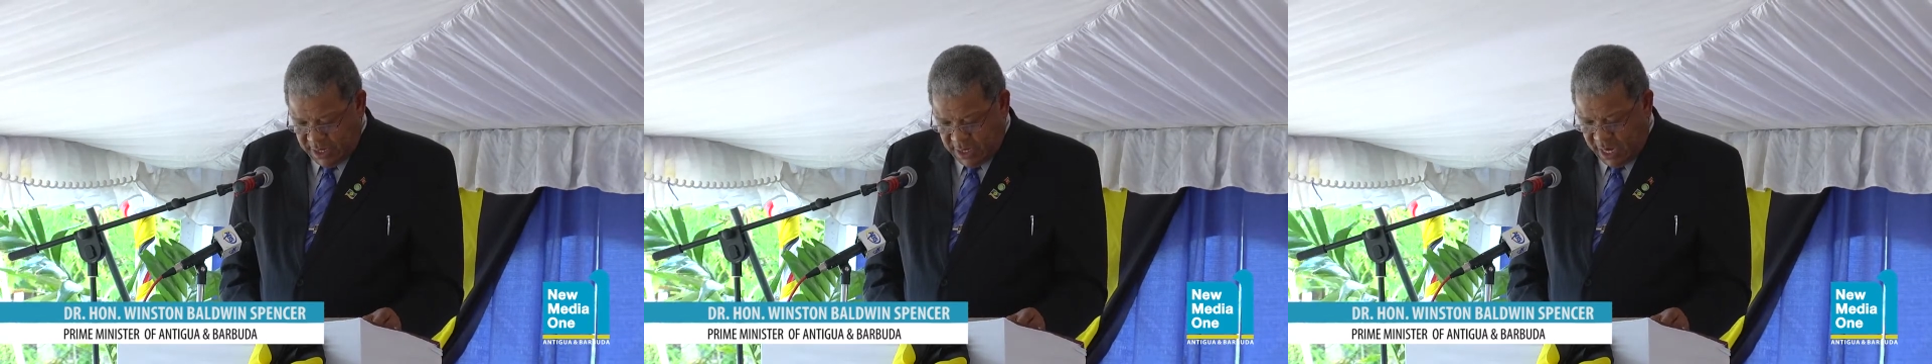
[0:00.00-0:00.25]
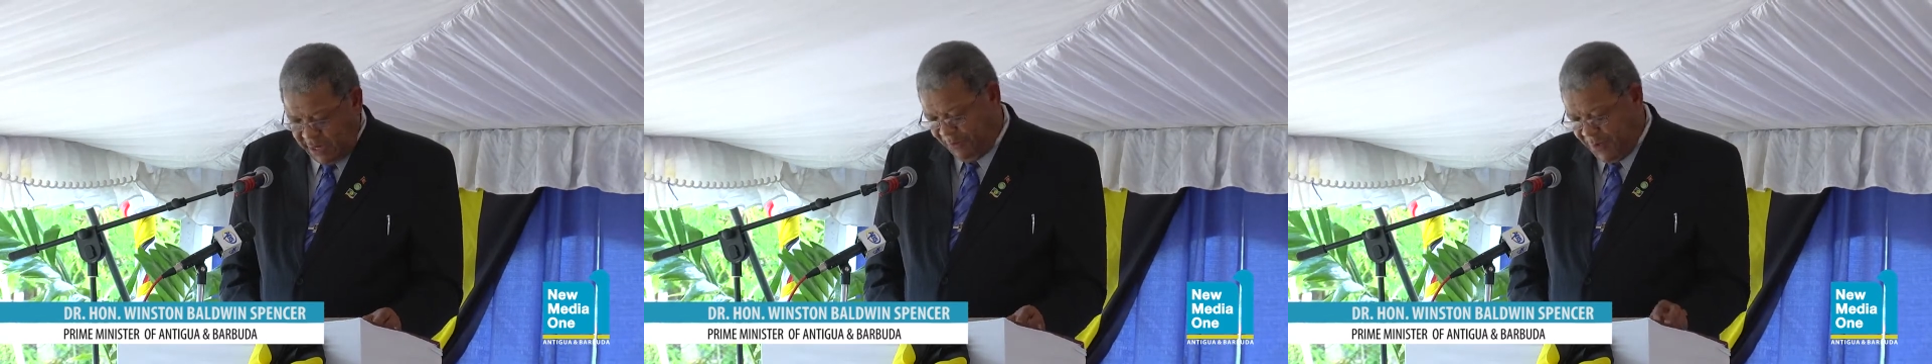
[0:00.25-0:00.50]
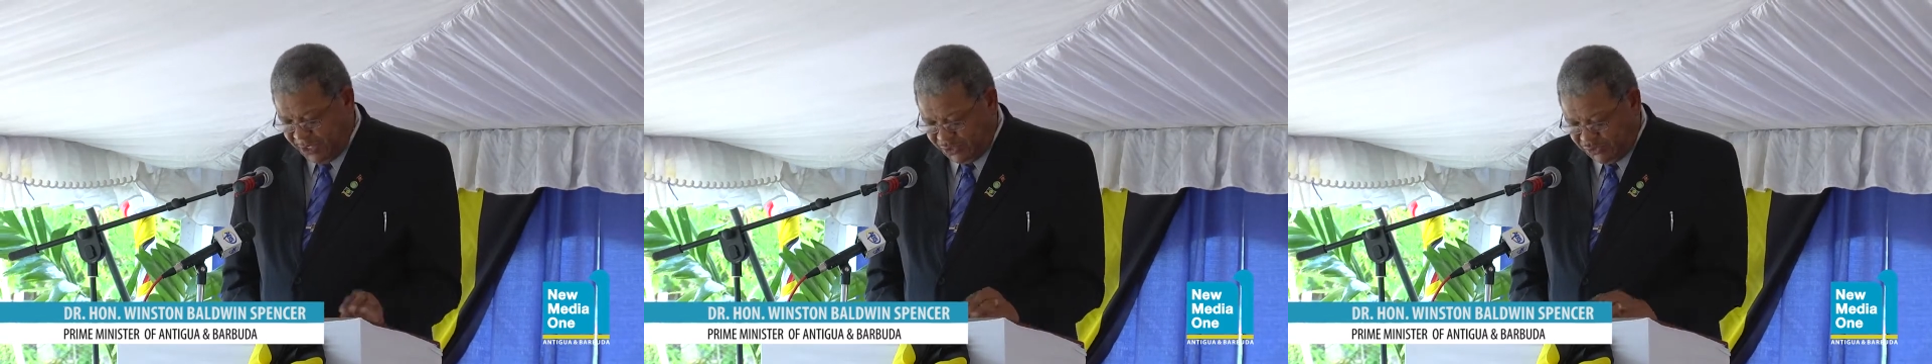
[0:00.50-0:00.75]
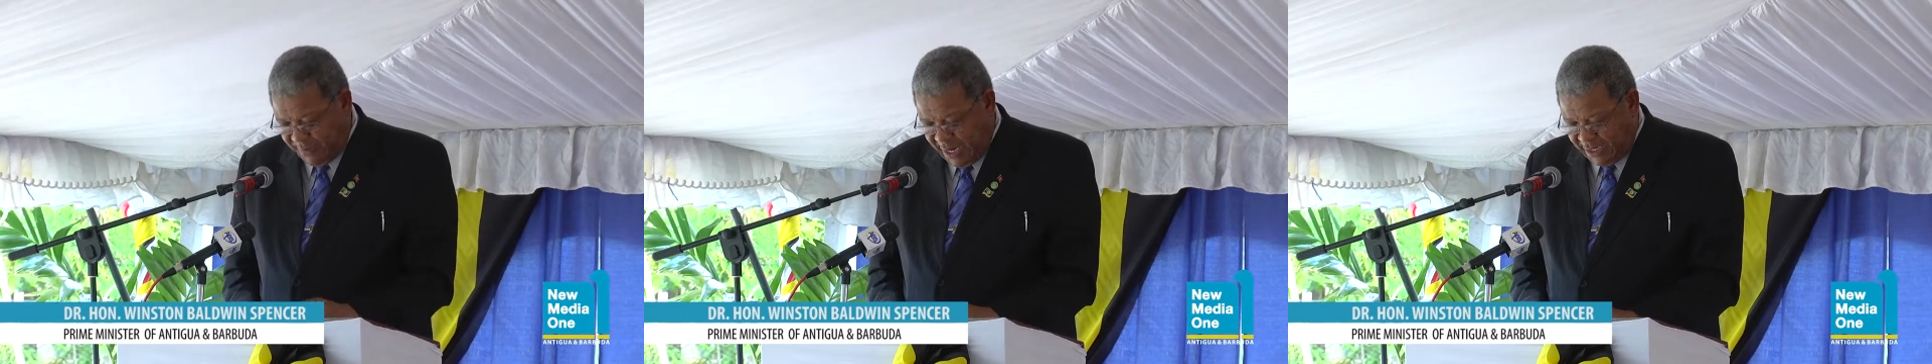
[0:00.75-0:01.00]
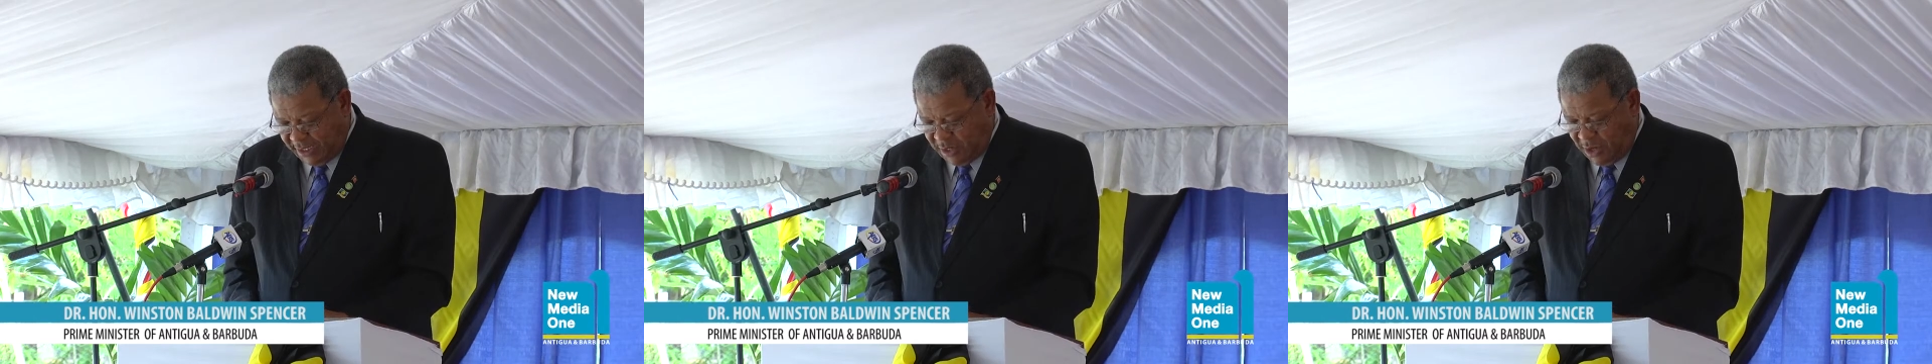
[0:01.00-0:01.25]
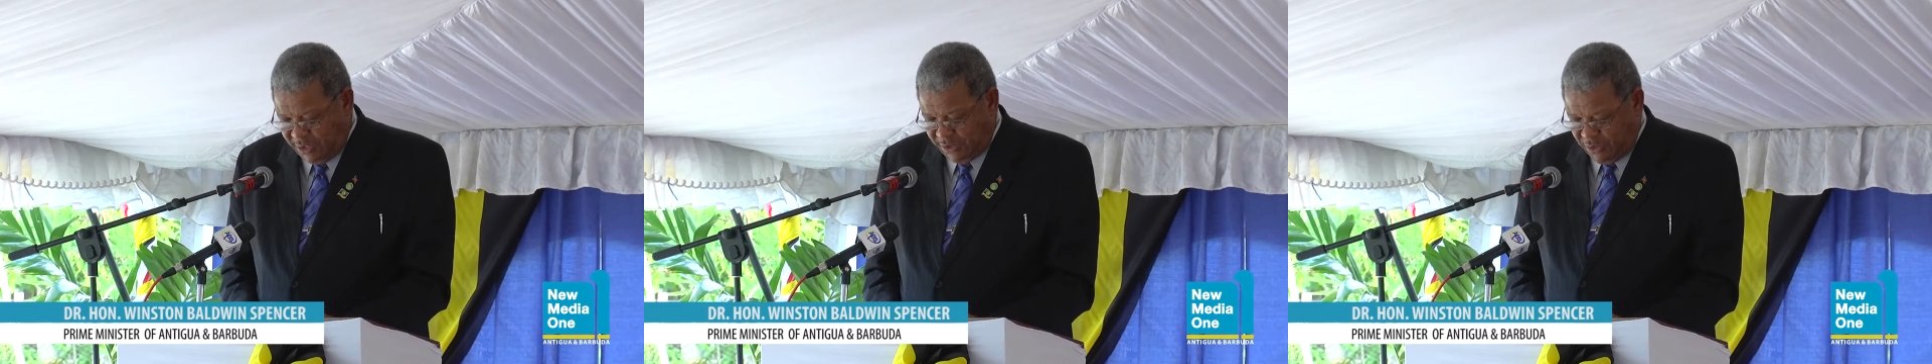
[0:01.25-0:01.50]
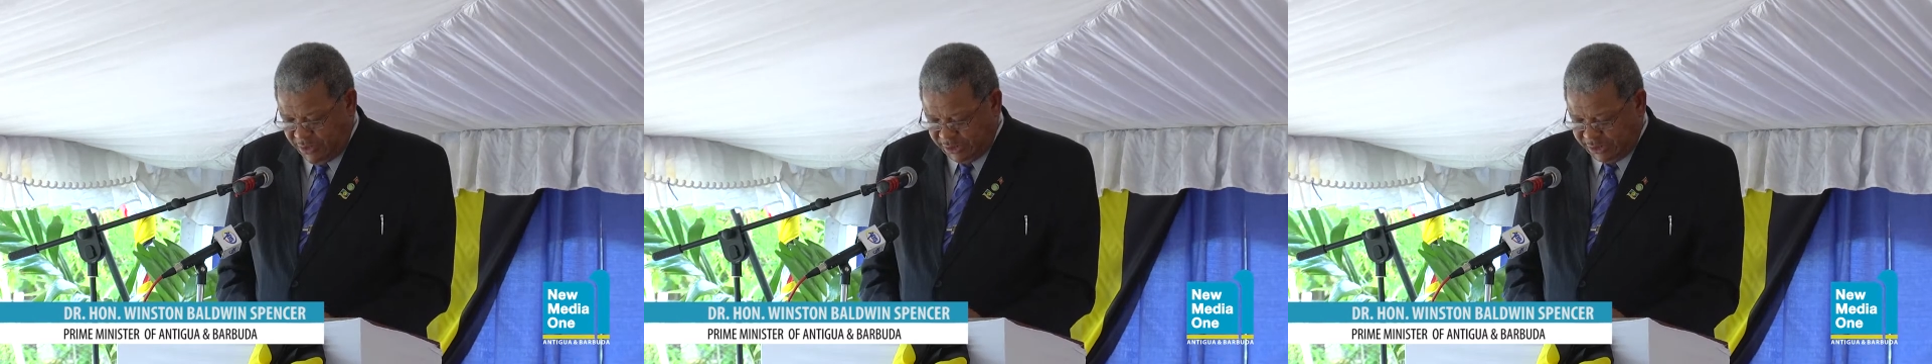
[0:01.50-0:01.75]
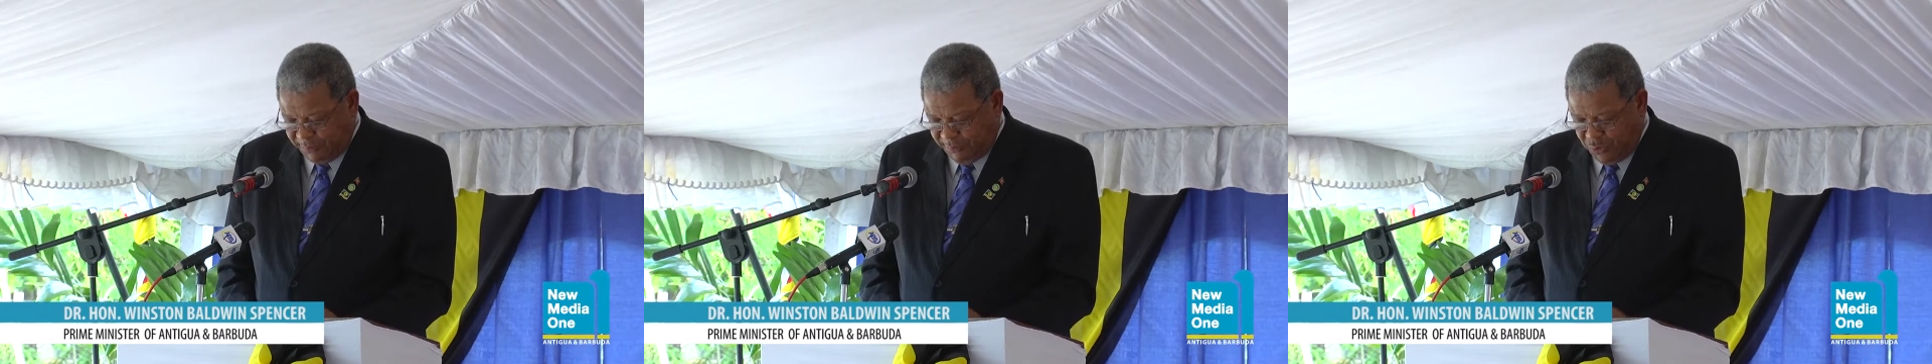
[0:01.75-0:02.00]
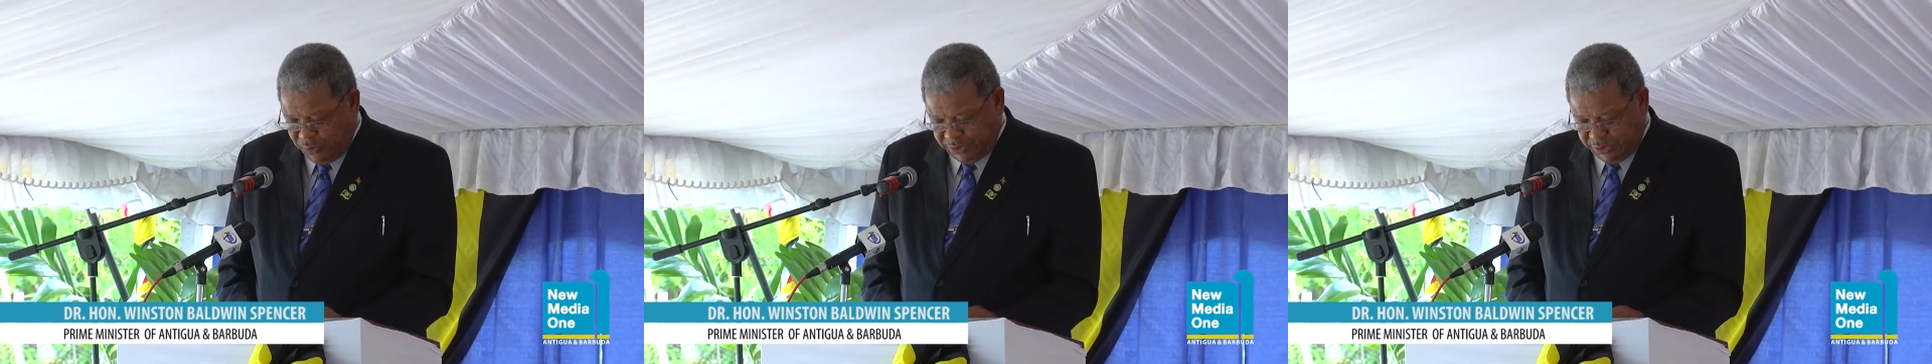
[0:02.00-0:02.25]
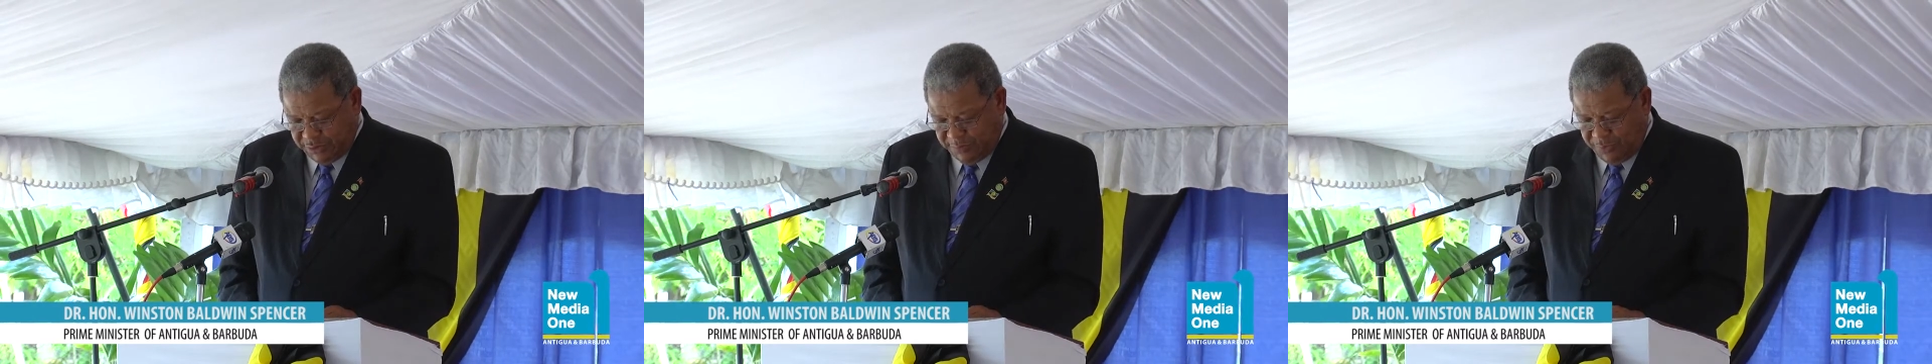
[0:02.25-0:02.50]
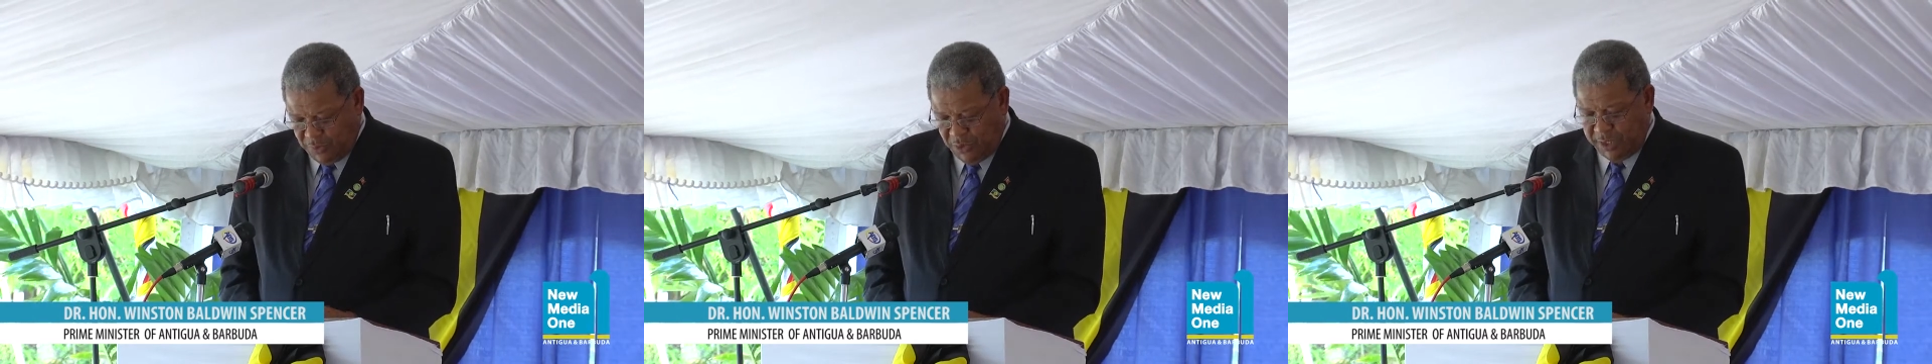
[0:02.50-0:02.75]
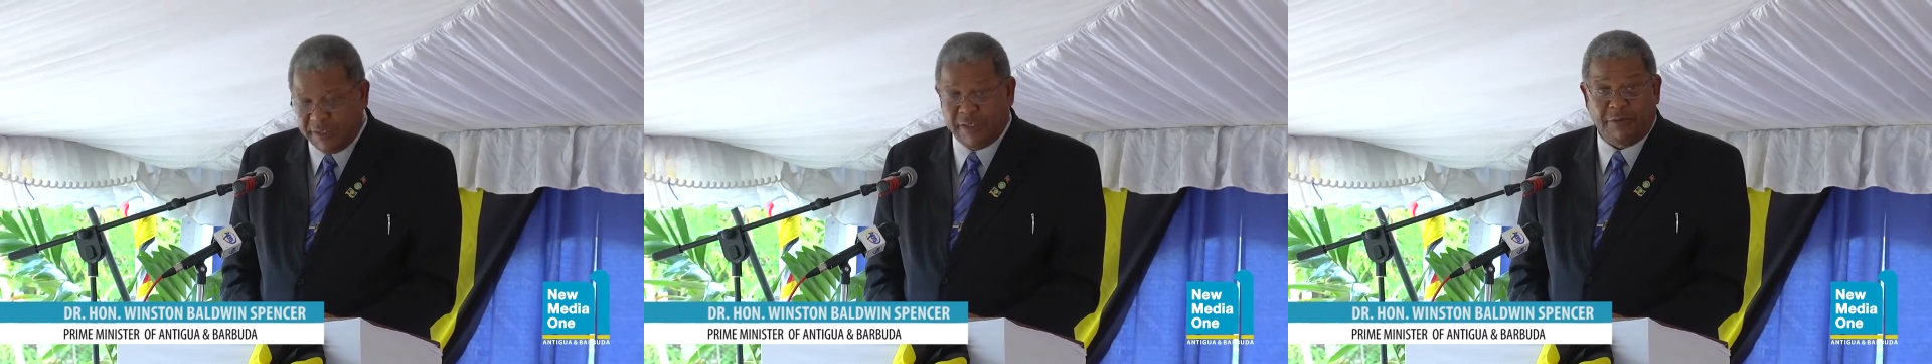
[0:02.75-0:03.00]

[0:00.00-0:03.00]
I pledge my ongoing support to the board,